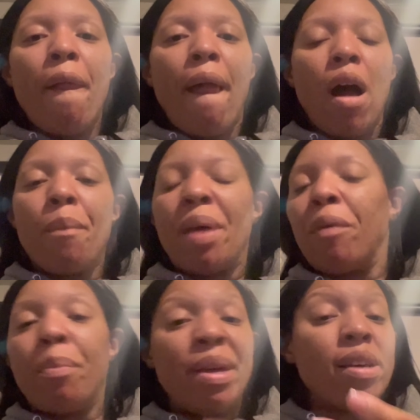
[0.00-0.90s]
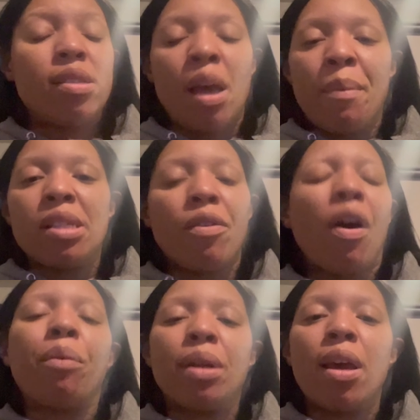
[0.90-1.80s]
That would be the same as if I
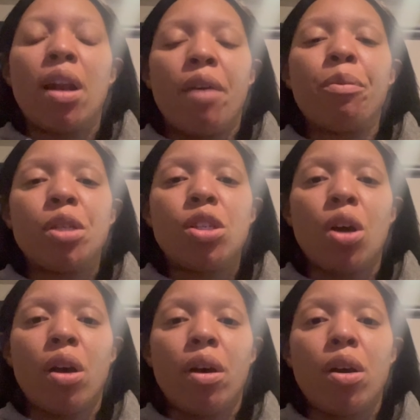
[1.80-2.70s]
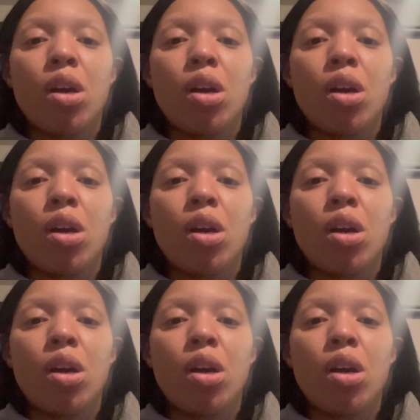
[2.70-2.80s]
would get up to